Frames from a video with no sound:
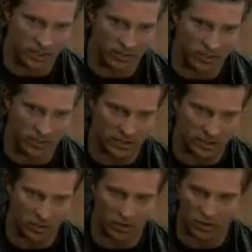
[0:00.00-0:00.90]
here because
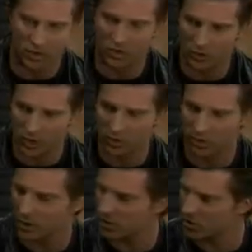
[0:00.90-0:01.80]
someone heard you
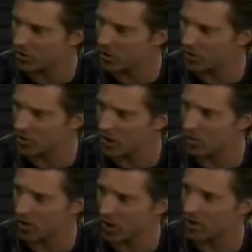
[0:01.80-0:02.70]
screaming because you tried to
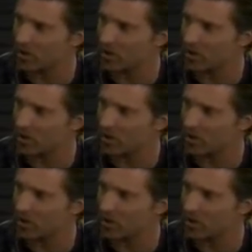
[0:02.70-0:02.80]
escape,